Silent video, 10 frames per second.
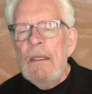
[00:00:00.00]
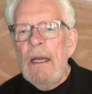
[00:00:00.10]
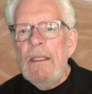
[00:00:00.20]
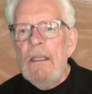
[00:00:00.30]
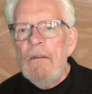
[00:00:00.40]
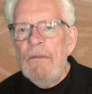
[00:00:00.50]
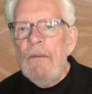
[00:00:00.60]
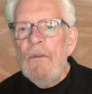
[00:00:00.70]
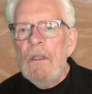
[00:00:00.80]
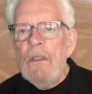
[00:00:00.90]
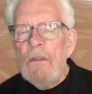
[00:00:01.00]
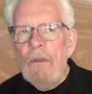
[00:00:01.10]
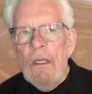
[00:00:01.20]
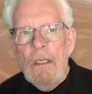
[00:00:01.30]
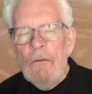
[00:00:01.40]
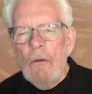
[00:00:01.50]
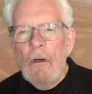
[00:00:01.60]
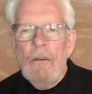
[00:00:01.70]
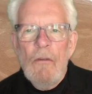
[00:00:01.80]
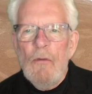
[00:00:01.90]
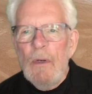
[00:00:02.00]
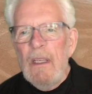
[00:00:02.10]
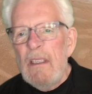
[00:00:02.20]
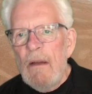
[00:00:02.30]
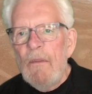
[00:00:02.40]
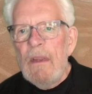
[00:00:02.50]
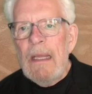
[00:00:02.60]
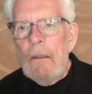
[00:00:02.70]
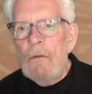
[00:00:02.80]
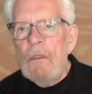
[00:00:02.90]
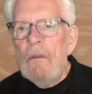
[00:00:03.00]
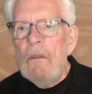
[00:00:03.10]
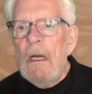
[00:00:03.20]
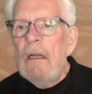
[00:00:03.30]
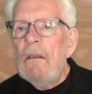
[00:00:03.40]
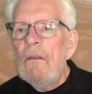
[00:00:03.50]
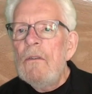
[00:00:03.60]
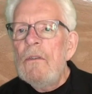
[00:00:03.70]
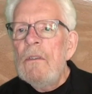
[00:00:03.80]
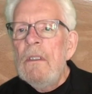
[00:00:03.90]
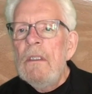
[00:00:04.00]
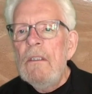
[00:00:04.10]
1950s for $127,000.